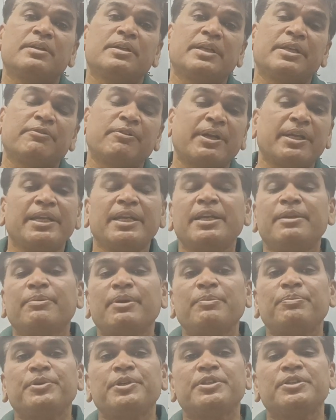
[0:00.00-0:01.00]
divided
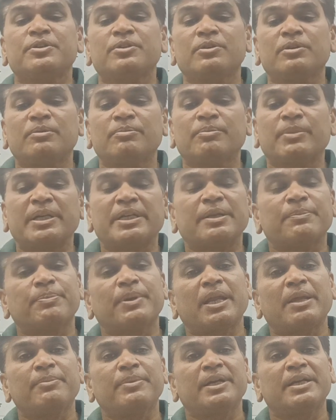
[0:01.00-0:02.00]
by P0
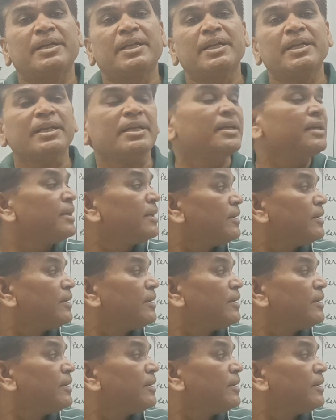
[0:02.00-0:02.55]
multiplied by 100.